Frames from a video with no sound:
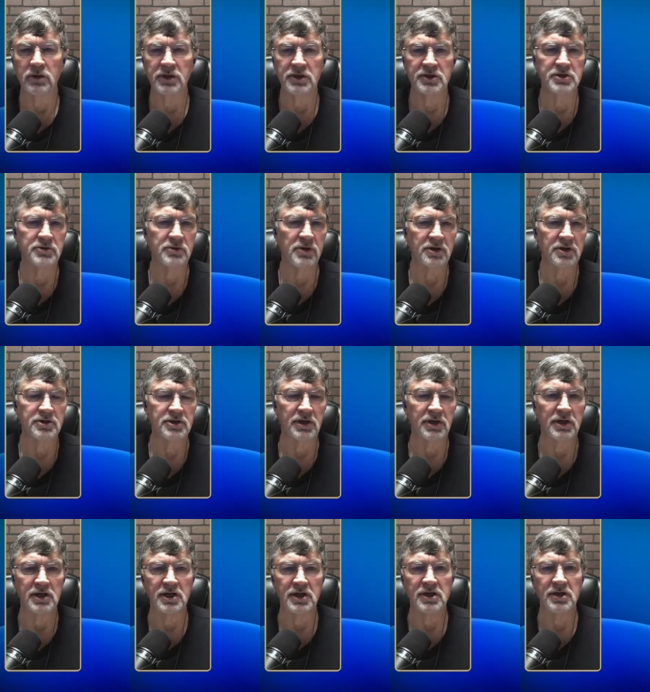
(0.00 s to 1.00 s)
well
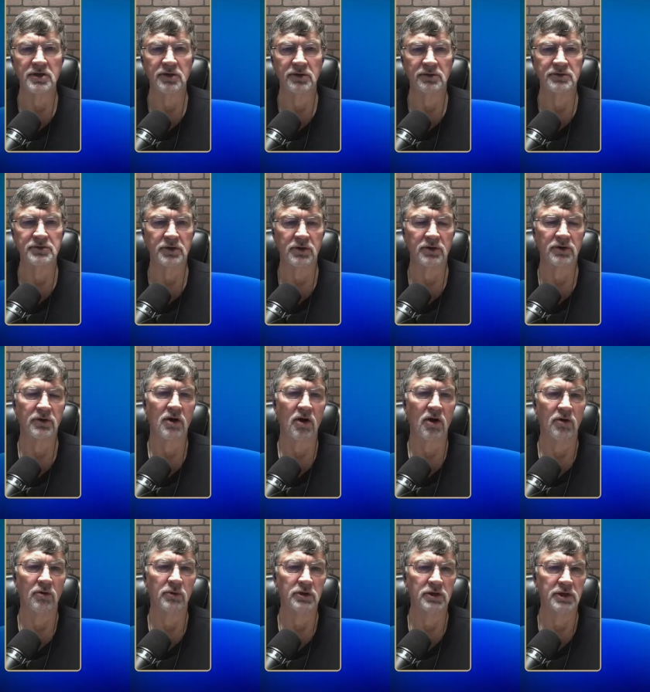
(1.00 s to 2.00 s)
construction and yields
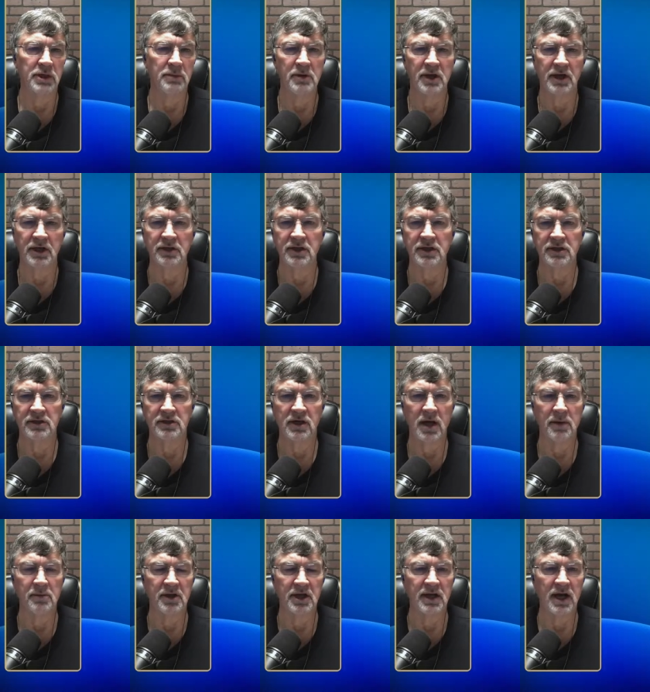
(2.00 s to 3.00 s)
are really a big
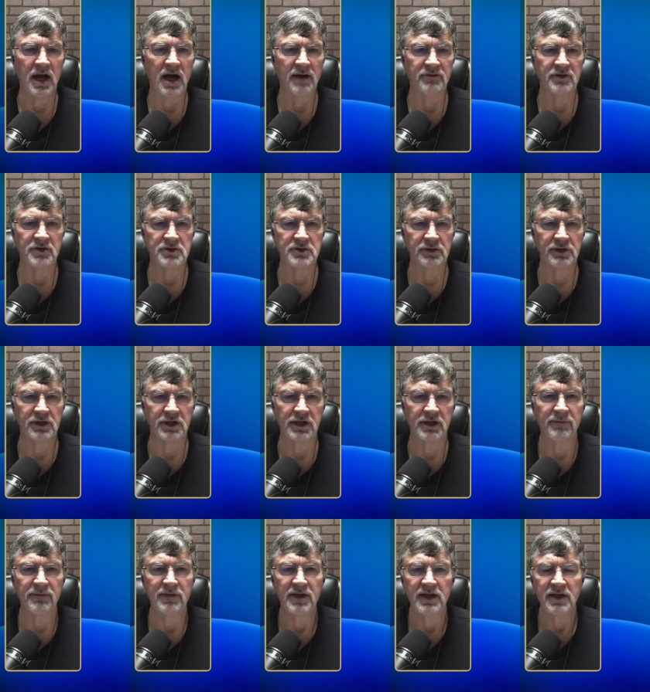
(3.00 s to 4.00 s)
deal. I mean,
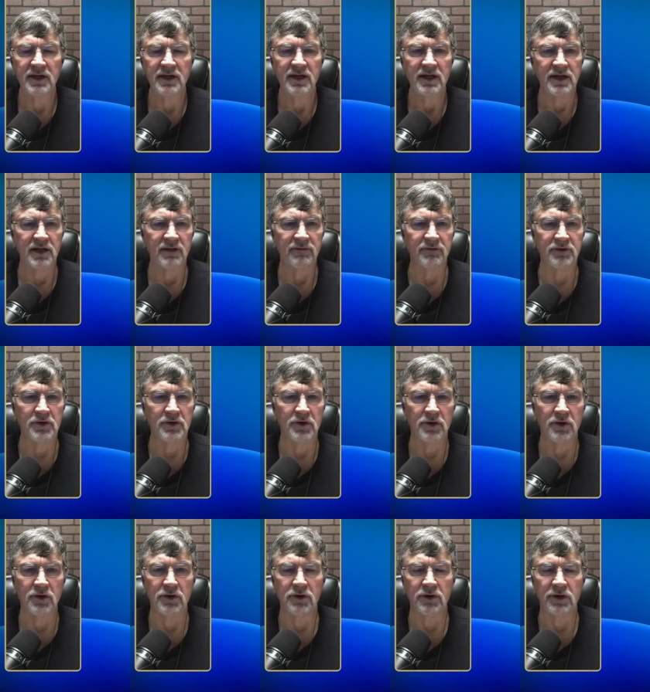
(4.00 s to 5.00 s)
obviously,
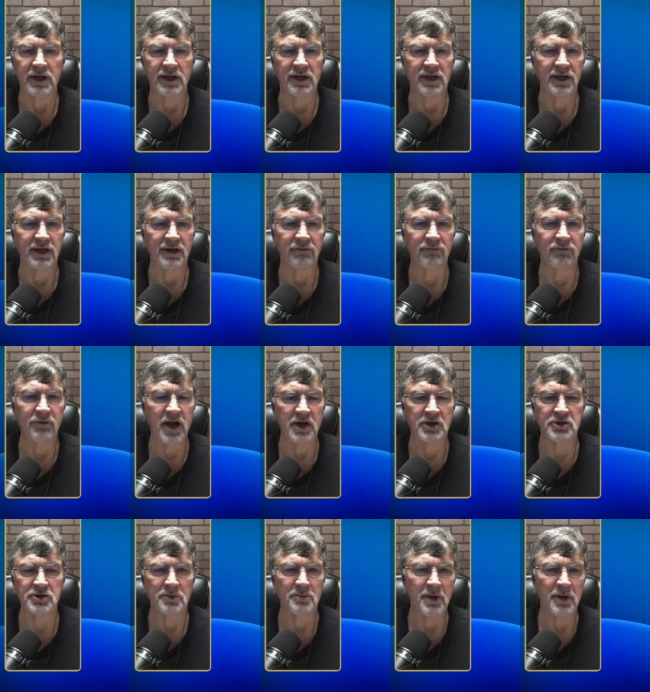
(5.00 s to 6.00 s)
if you're in a
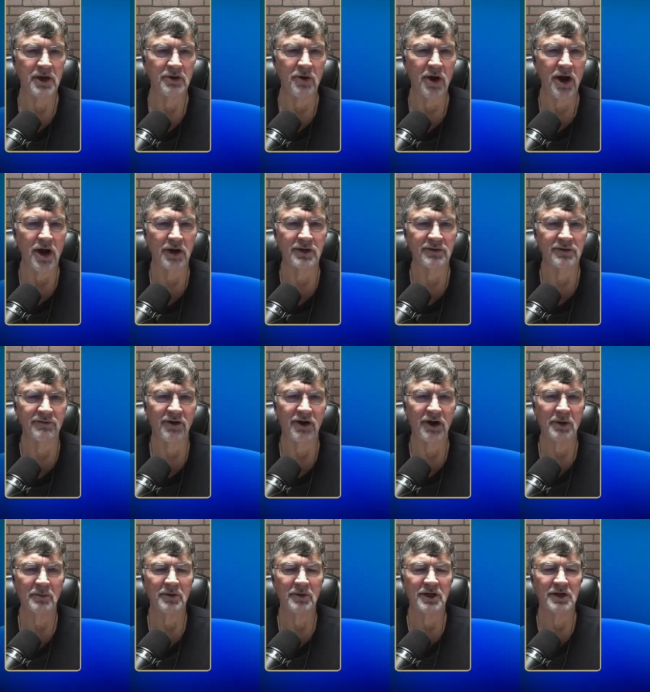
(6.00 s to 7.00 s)
fractured
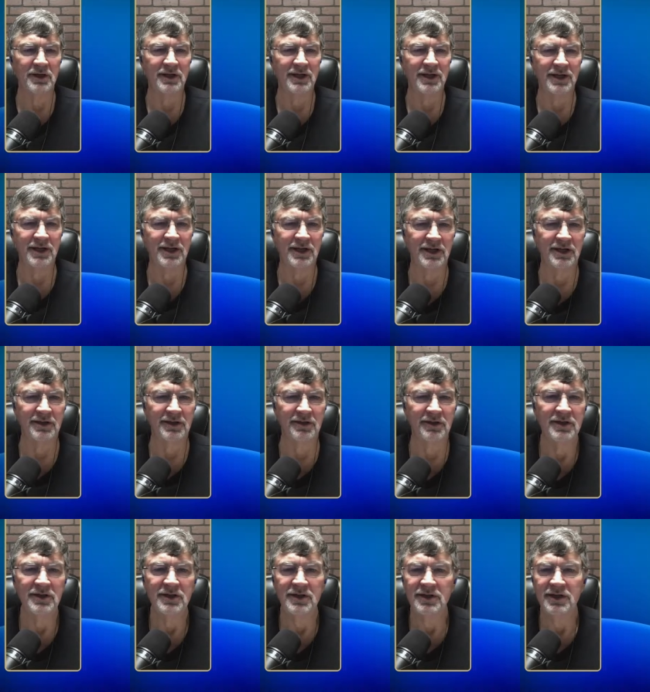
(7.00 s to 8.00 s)
bedrock environment
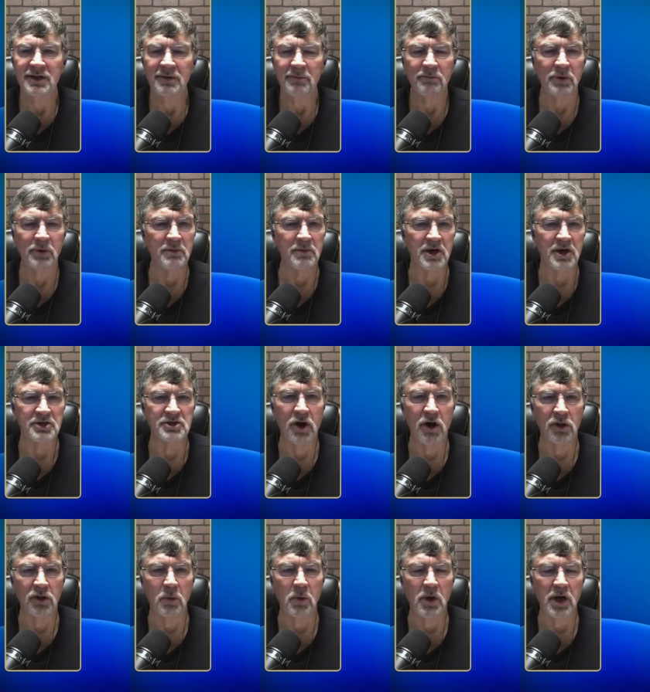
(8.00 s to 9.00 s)
and pretty
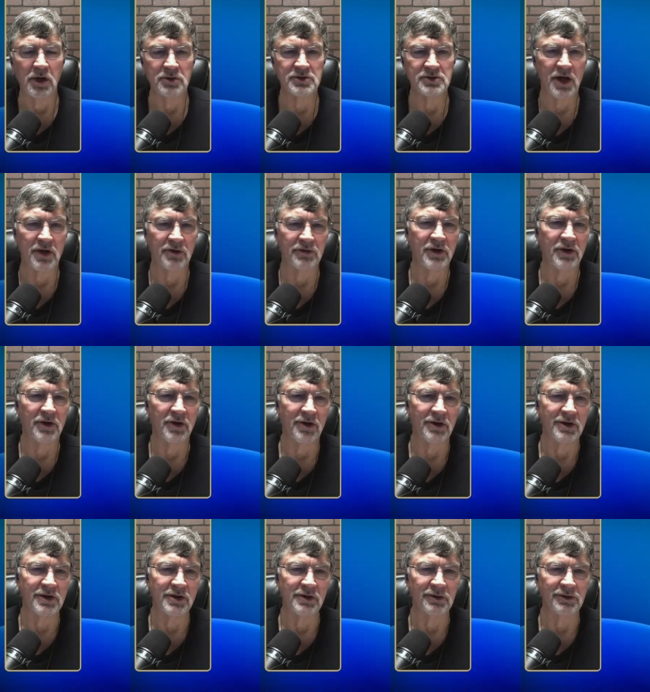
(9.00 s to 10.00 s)
much all the wells
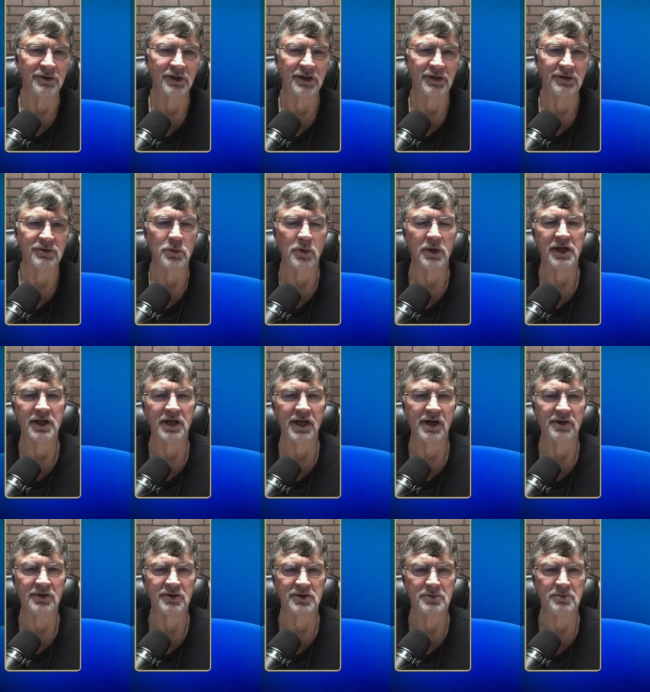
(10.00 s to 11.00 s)
out there are yielding
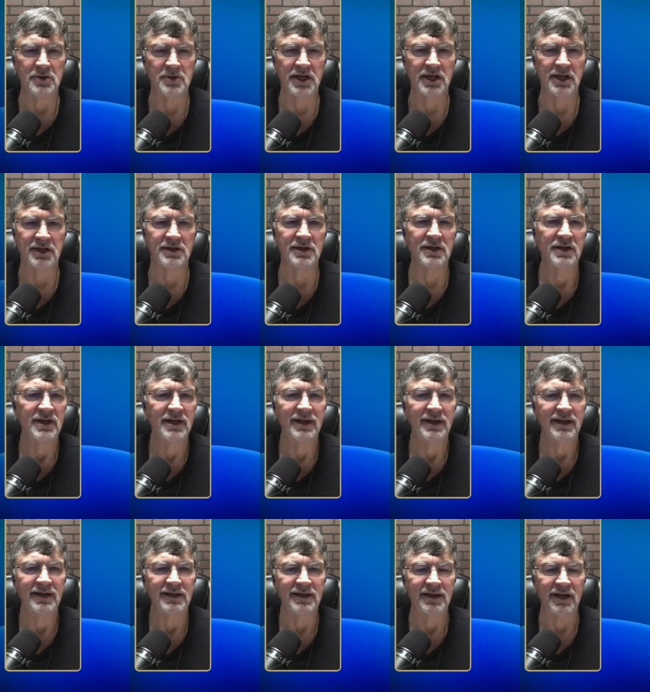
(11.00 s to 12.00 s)
20 gallons a minute,